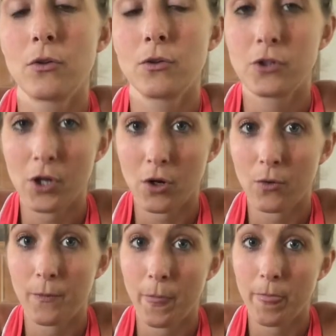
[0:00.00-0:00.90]
So
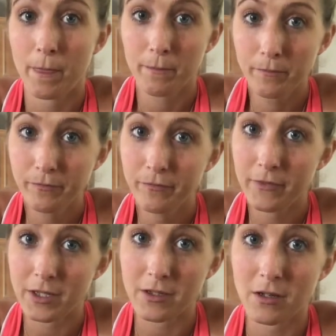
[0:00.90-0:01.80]

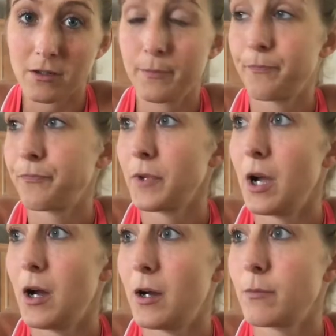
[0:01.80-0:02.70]
that's awesome.
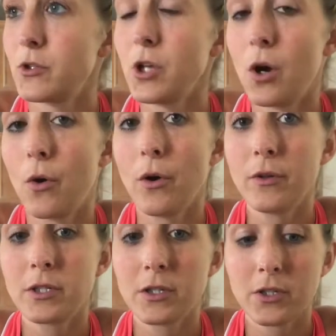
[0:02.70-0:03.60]
So
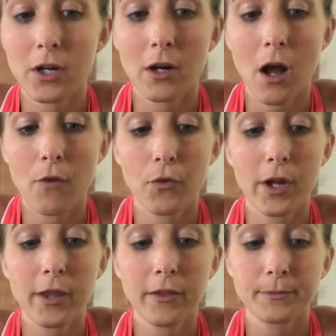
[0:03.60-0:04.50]
to start off
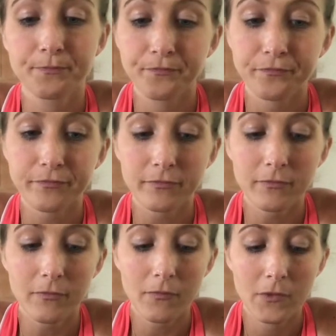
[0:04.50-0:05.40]
with,
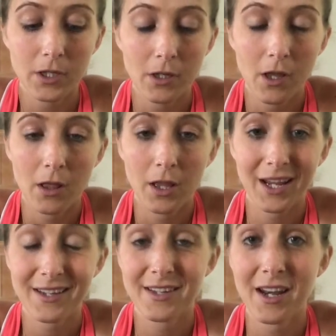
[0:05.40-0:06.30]

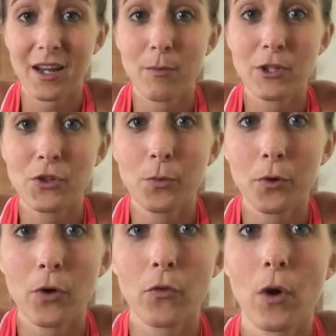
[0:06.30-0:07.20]
like I said, it can be
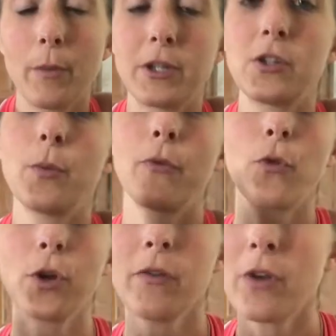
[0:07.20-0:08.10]
super overwhelming. So
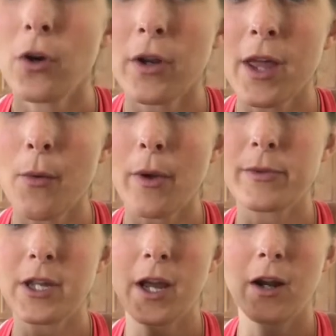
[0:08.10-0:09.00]
before you even go to that
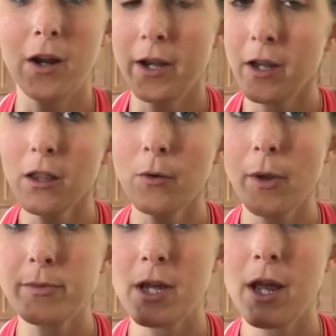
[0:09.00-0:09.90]
website or any other
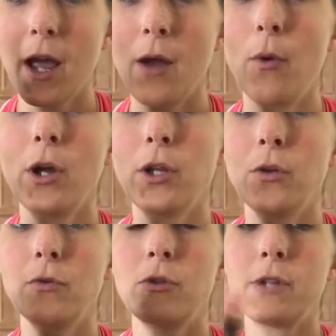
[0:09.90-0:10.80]
website, I want
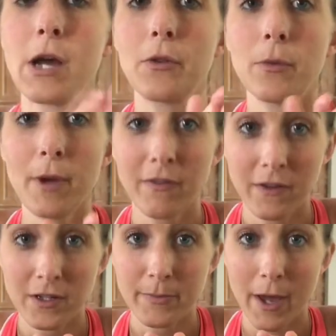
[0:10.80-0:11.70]
you to download
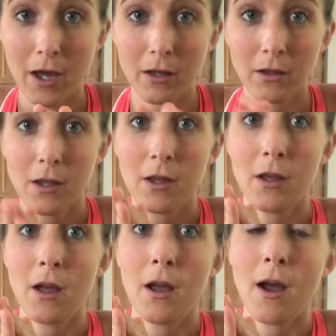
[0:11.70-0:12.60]
MyFitnessPal
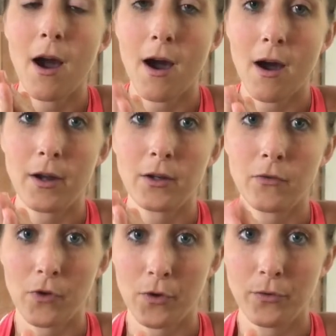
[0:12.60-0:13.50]
on
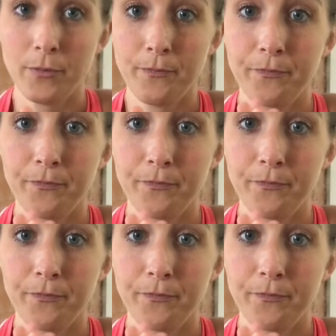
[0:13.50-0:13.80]
your phone.